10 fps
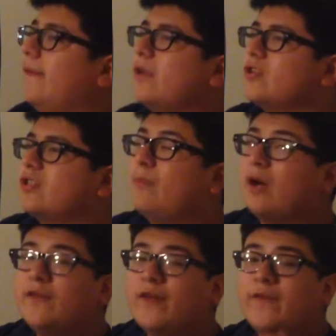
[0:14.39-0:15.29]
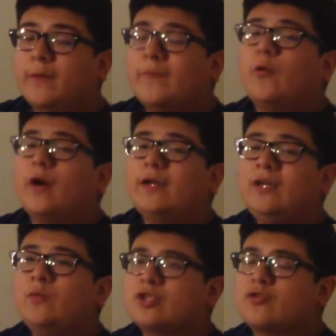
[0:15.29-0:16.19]
there's a modified form of
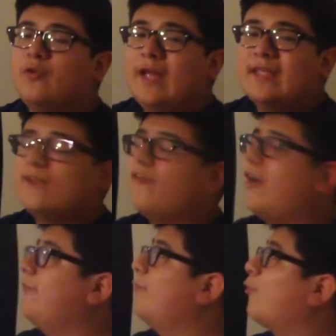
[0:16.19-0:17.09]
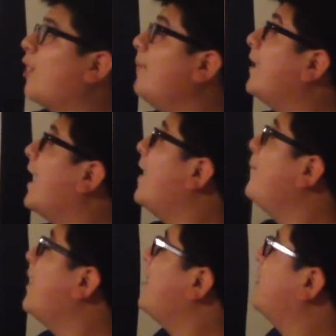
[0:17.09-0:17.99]
guanine which creates a 5'
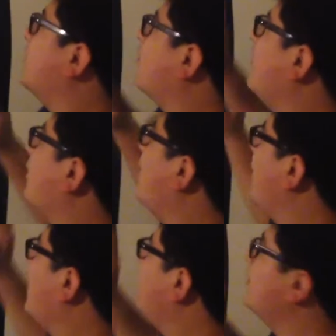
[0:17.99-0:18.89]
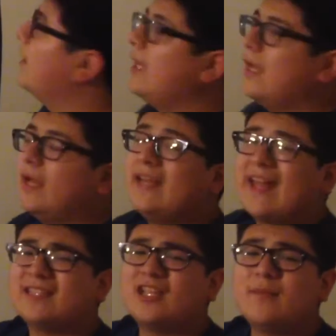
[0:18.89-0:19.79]
cap, and at the 3' end, an
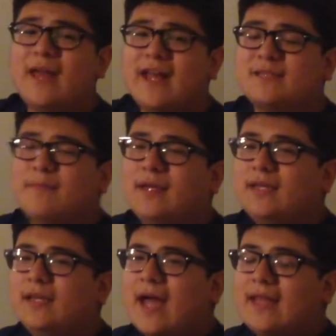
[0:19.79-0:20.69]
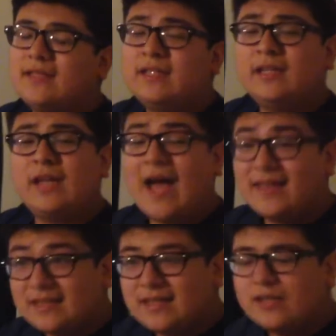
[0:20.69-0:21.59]
enzyme adds many
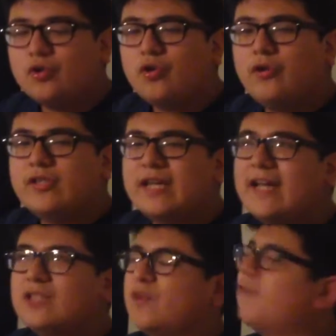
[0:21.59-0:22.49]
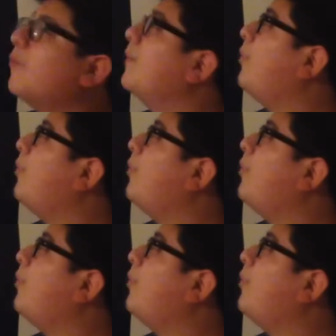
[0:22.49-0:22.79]
adenine nucleotides which form a